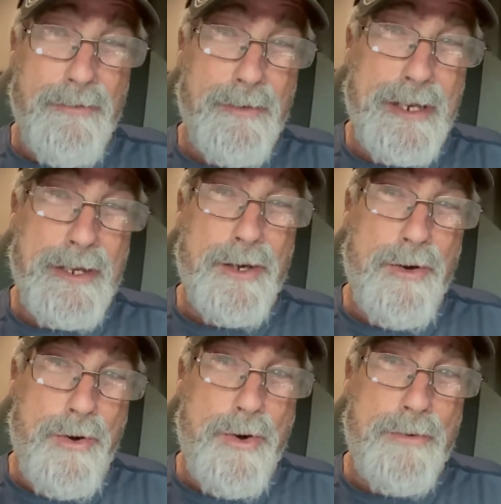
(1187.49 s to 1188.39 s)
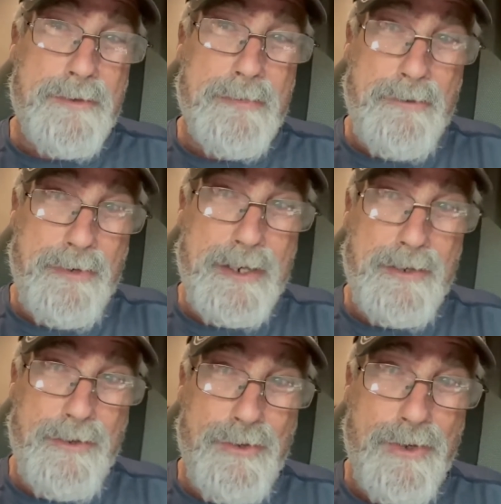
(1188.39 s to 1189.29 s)
when I go home to my
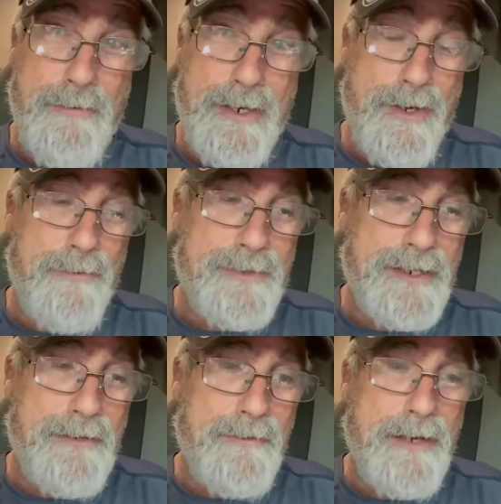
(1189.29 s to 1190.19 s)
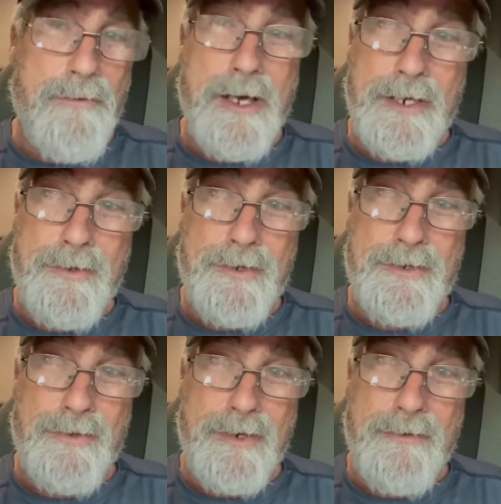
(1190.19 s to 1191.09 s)
regular home on home time, I walk in the
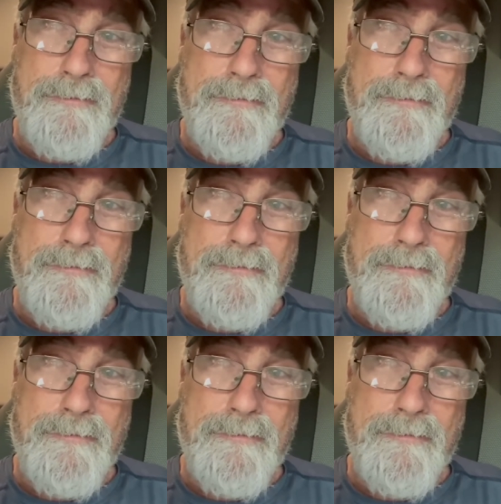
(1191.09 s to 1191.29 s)
door.